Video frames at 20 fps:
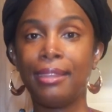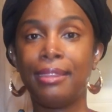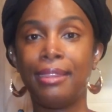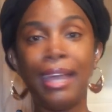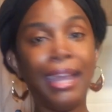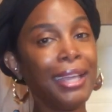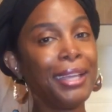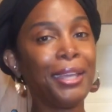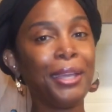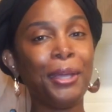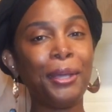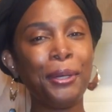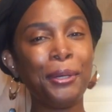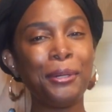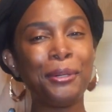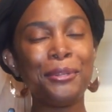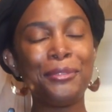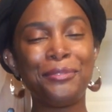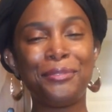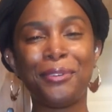Thank
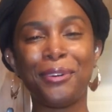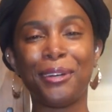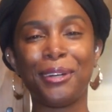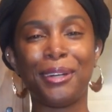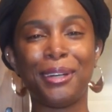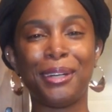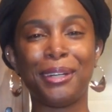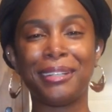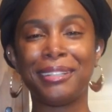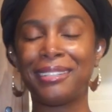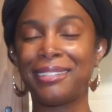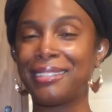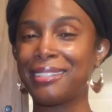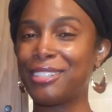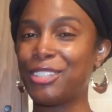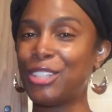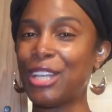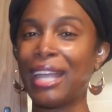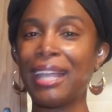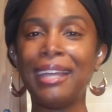you for
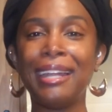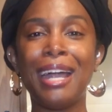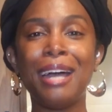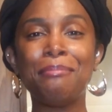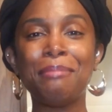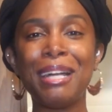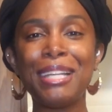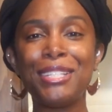checking out my